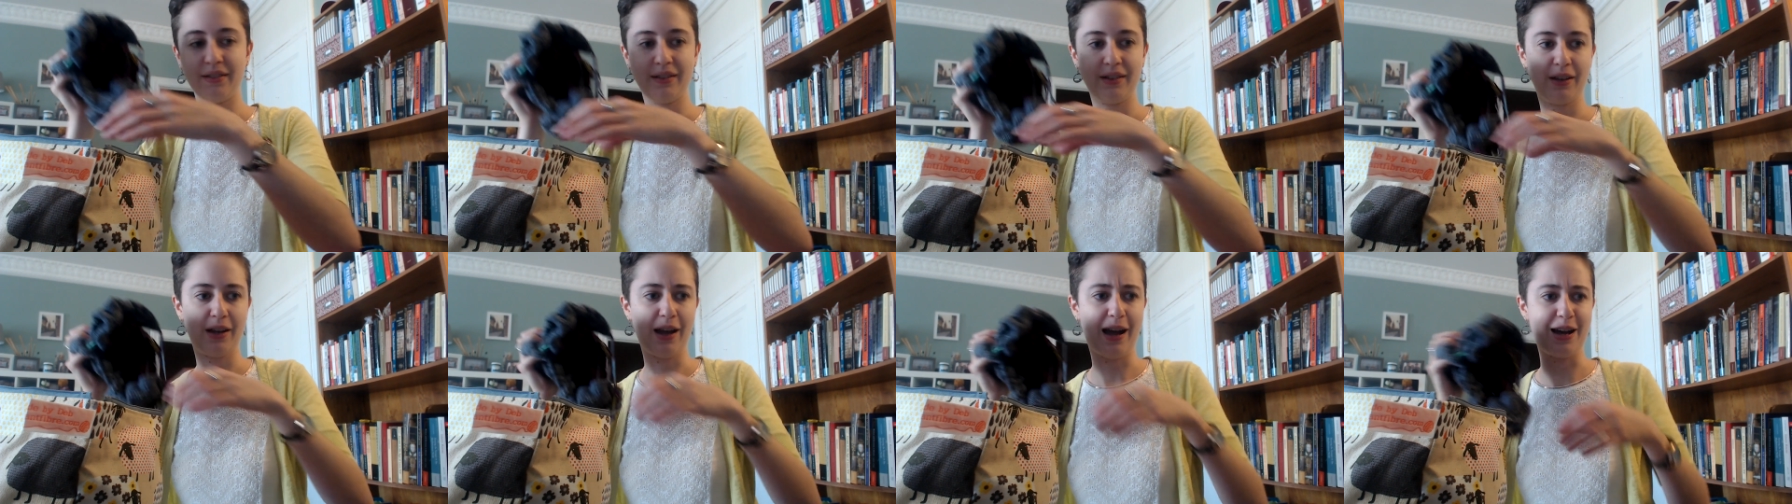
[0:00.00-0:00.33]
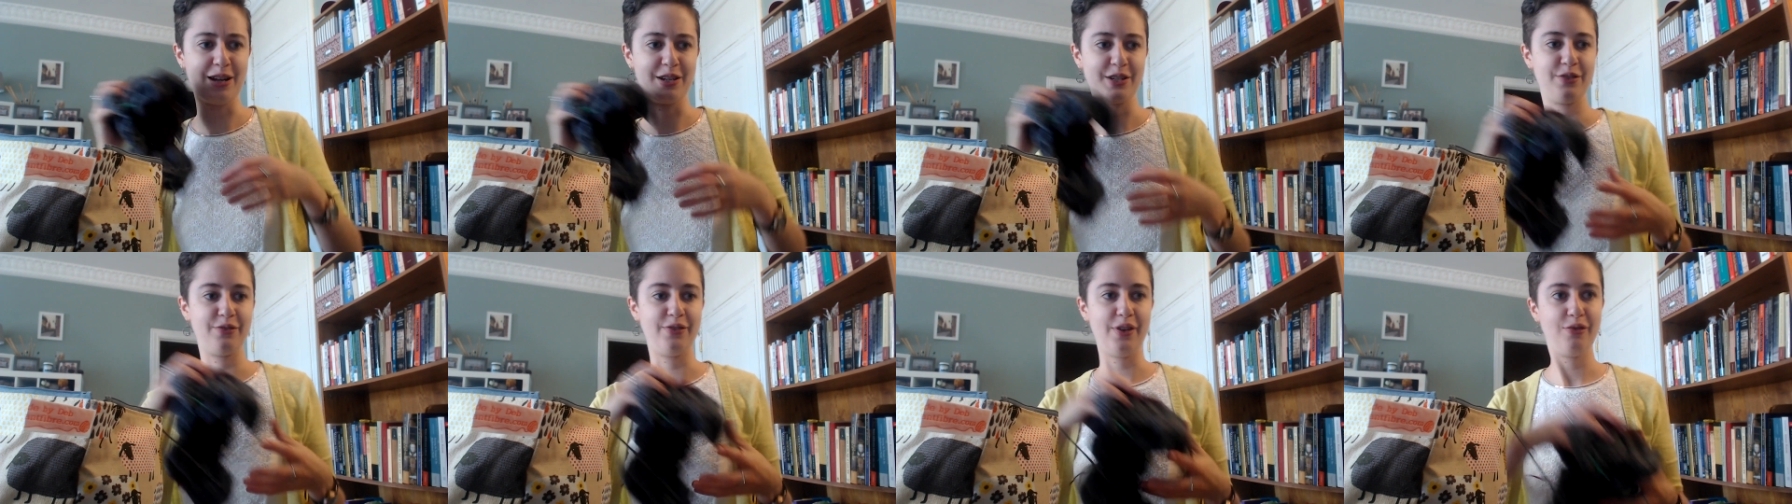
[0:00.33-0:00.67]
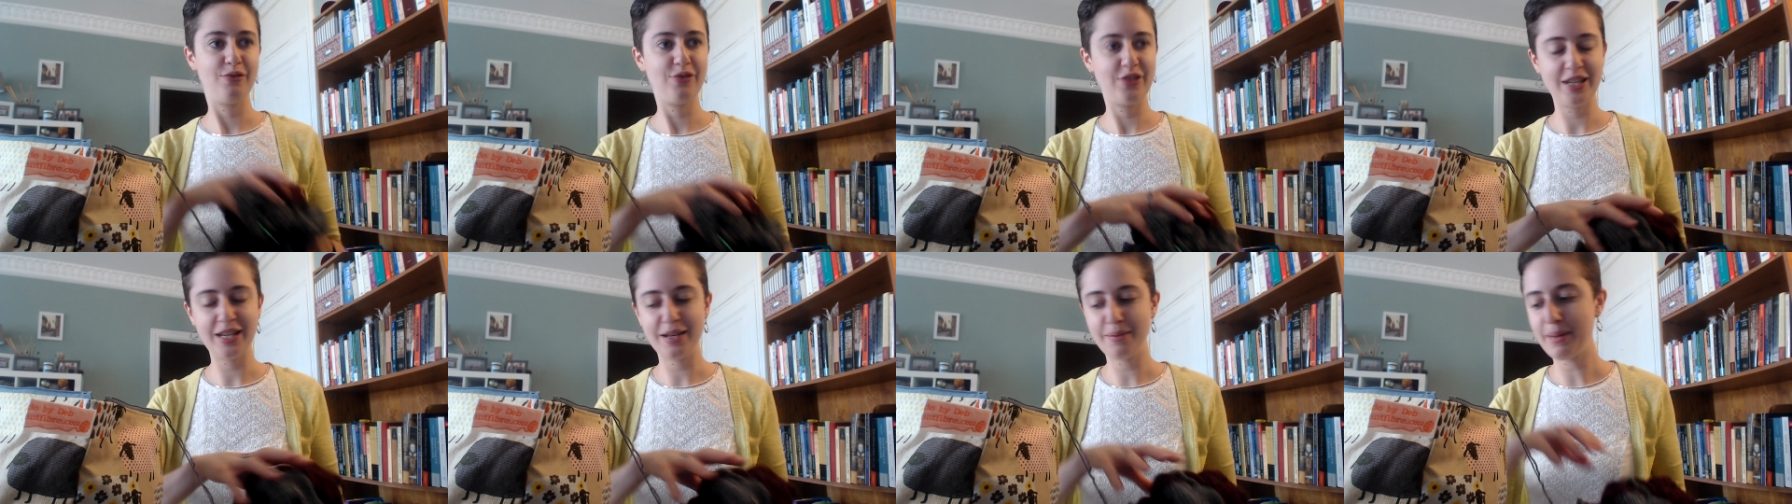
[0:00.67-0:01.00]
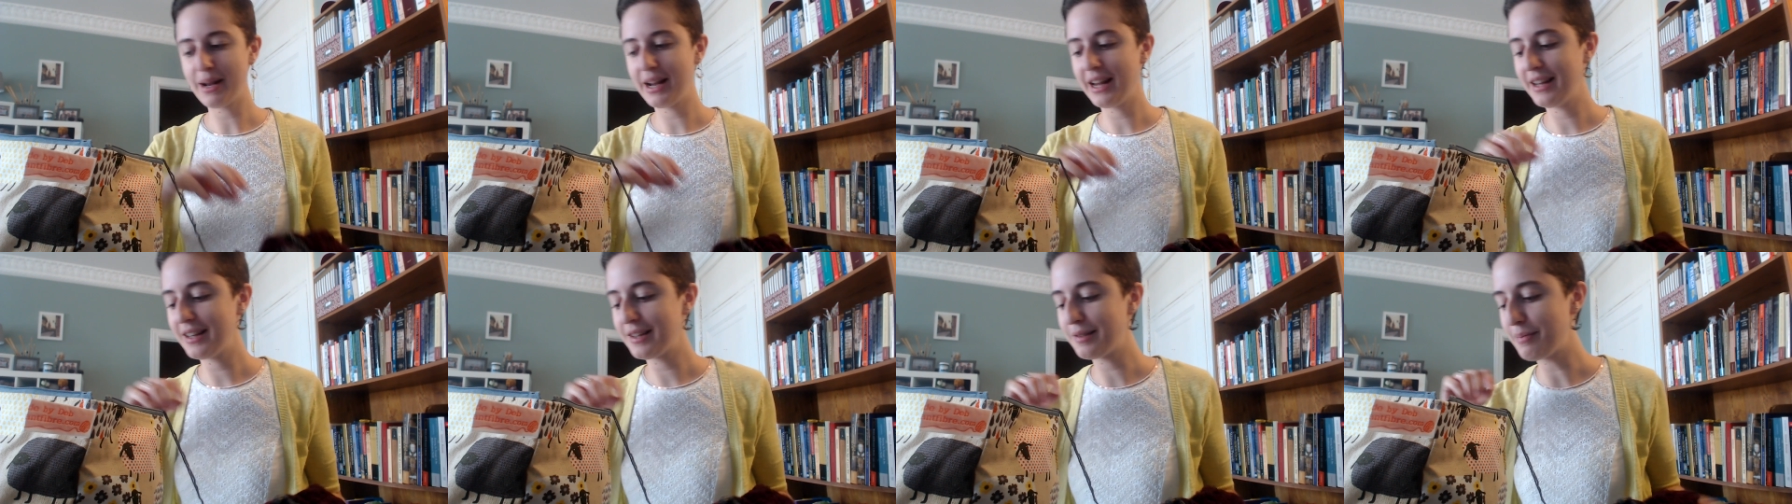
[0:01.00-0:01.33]
gosh, 15
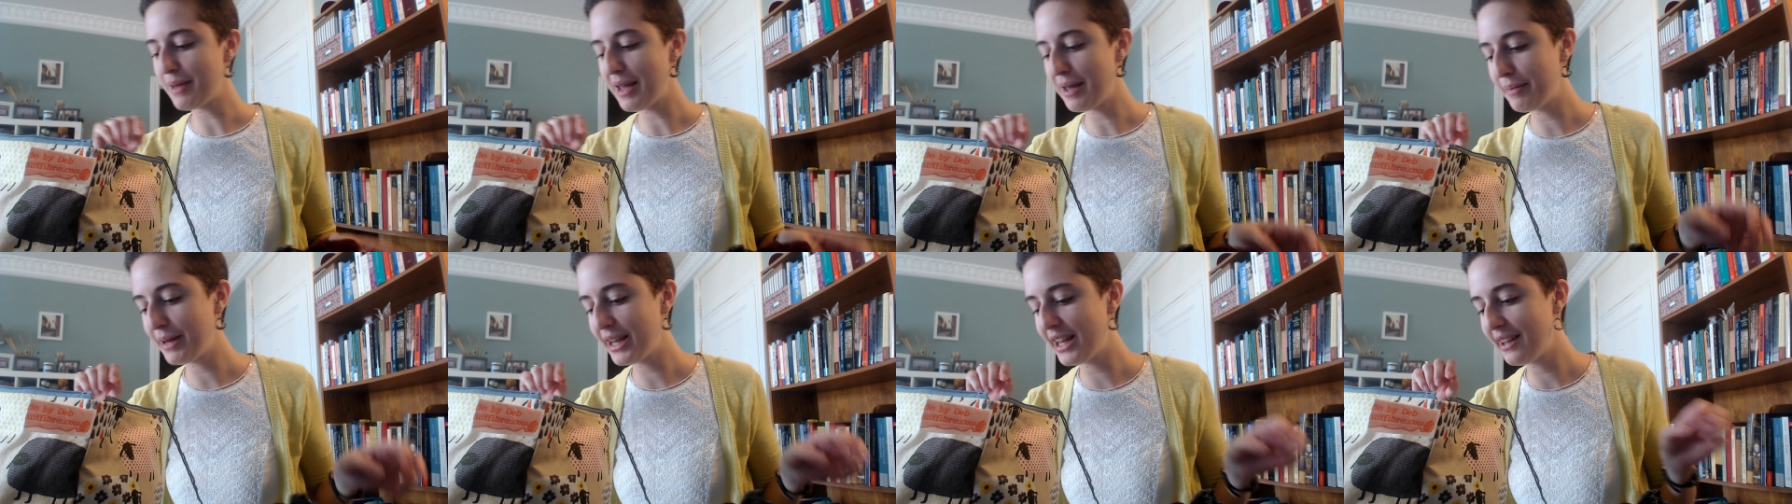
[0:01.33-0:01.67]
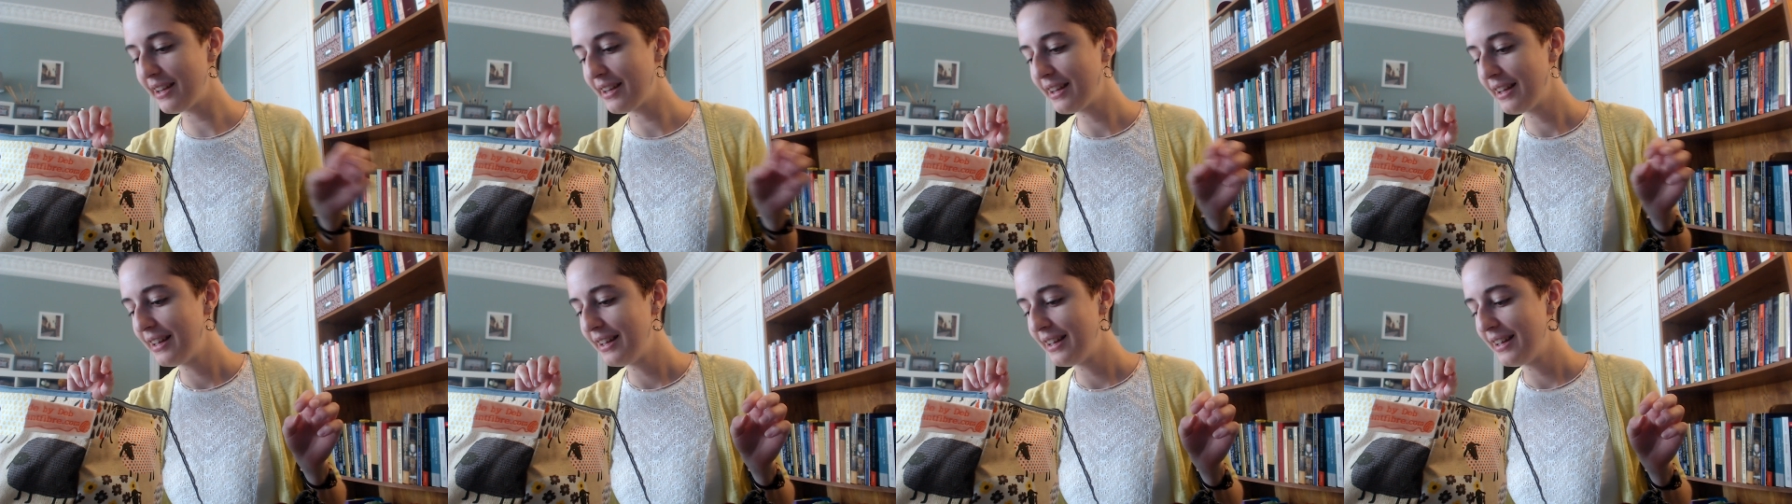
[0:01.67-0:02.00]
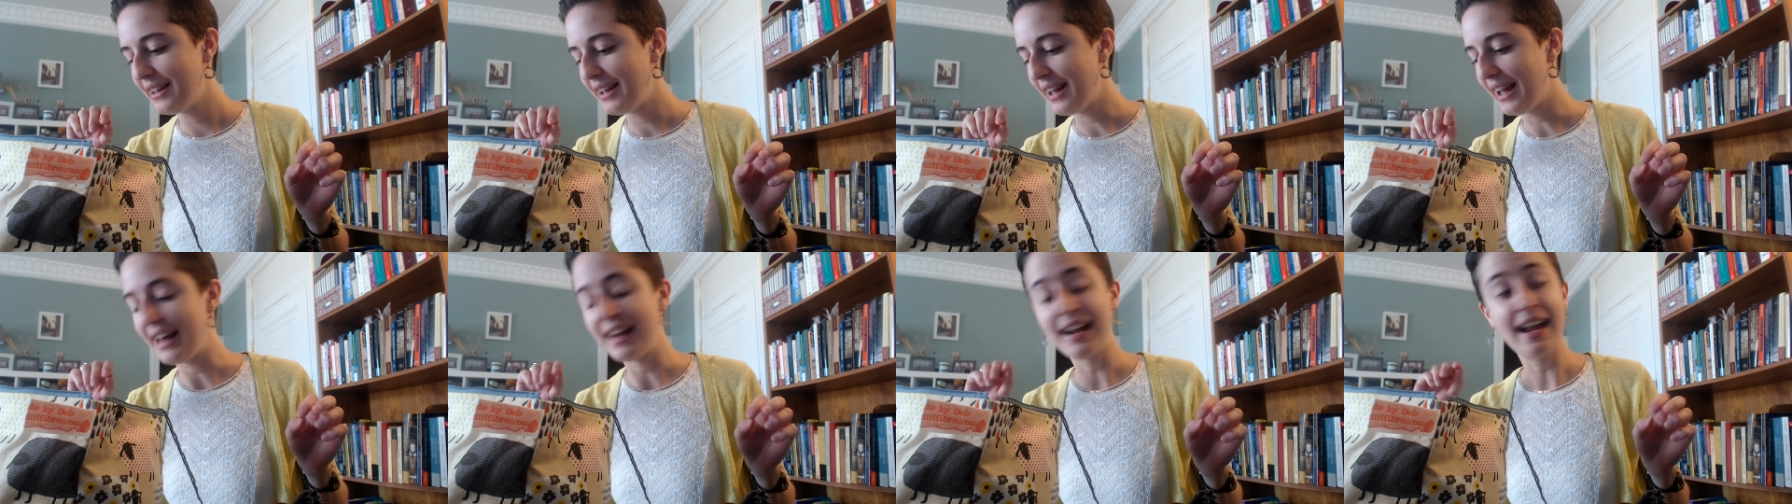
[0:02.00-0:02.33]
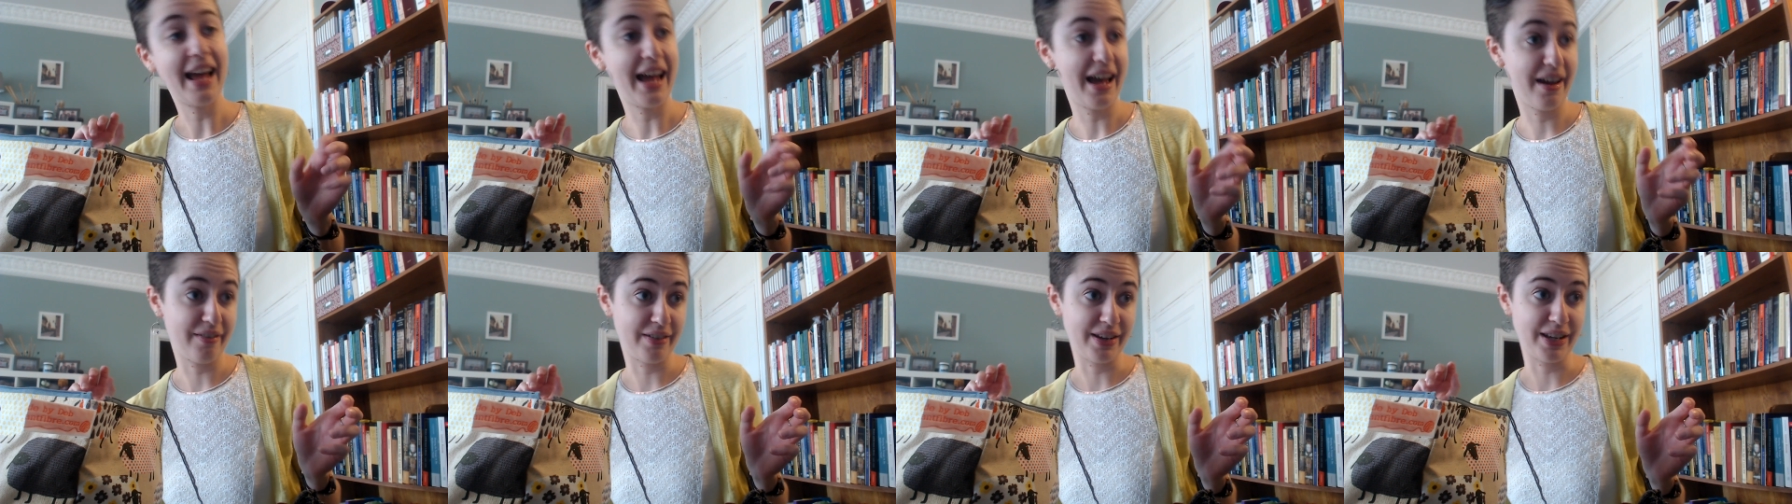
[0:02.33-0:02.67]
minutes maybe, and I
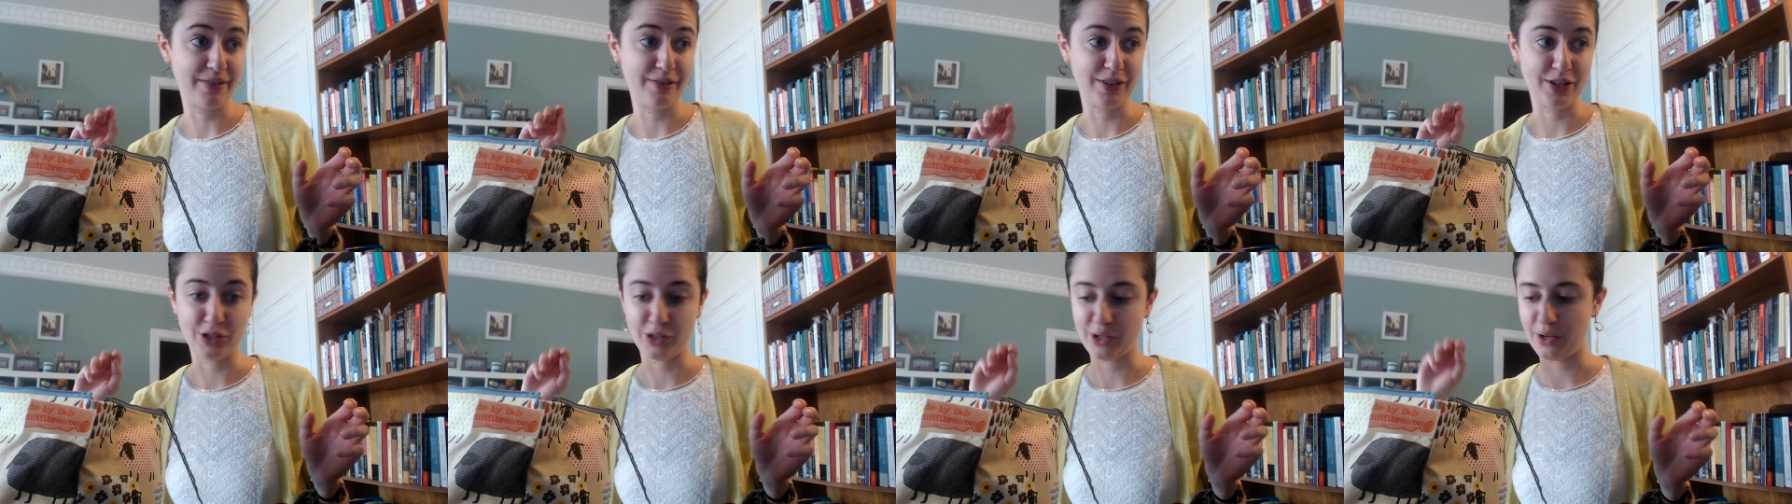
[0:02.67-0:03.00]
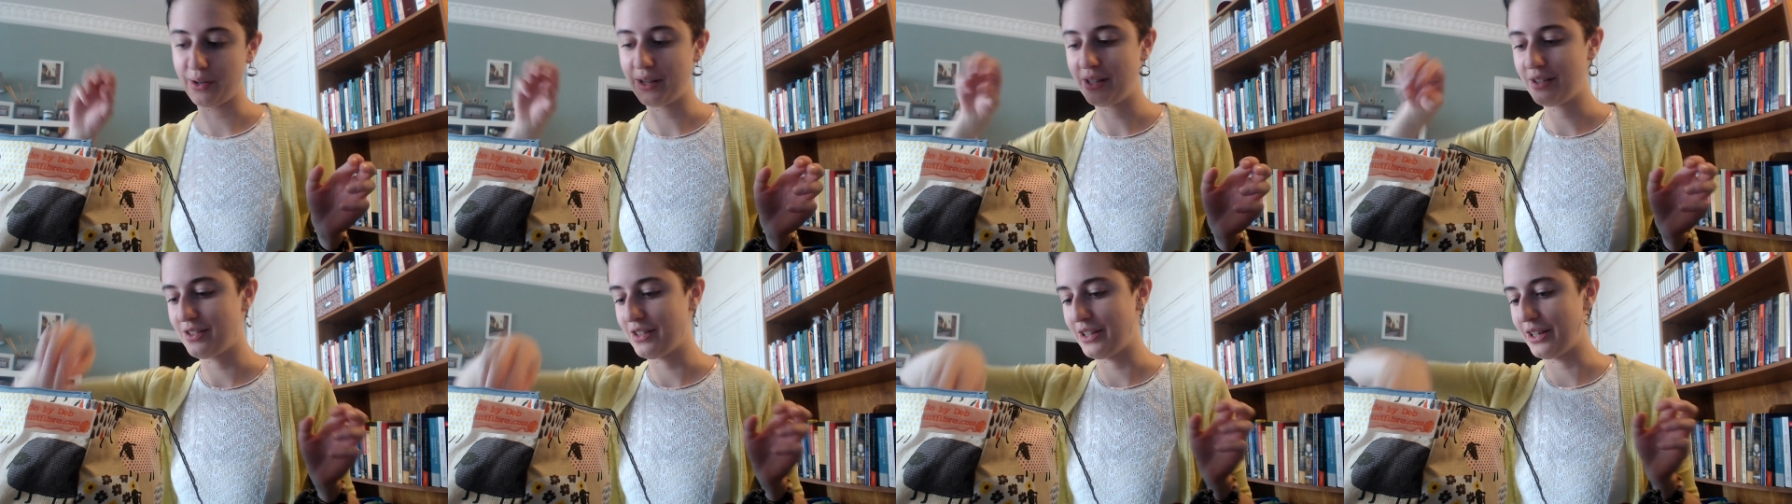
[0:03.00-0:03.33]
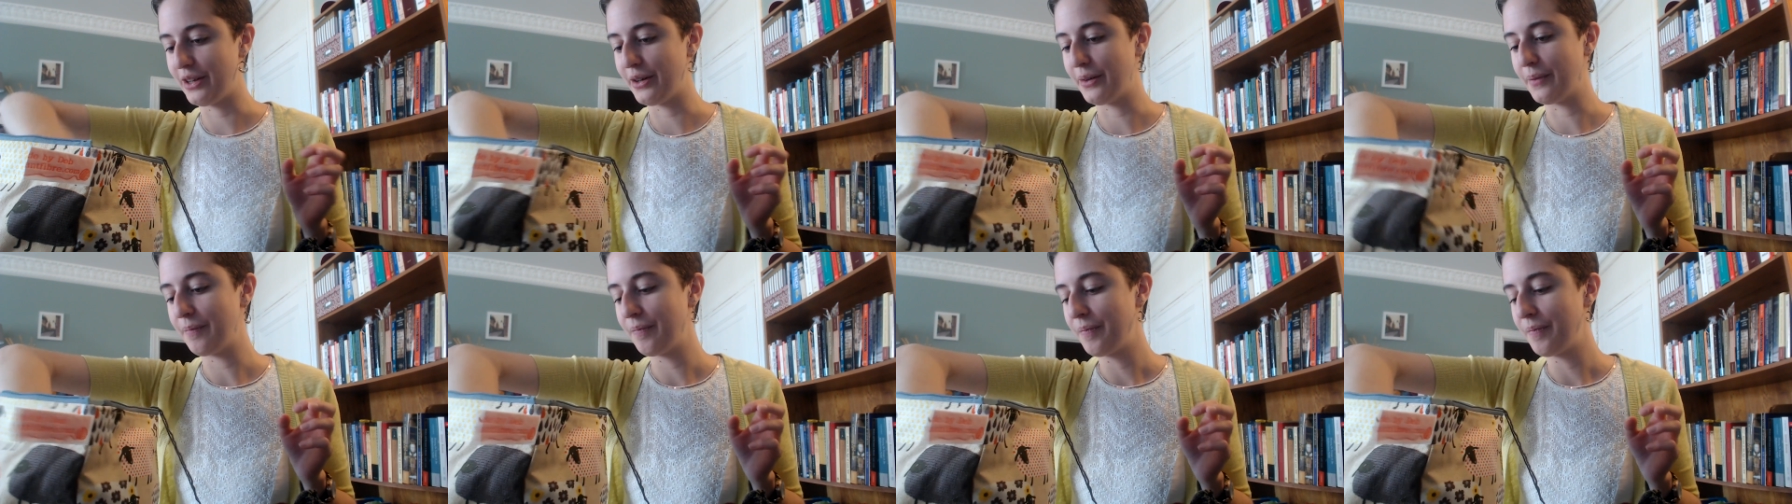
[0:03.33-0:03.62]
haven't even shown it to you.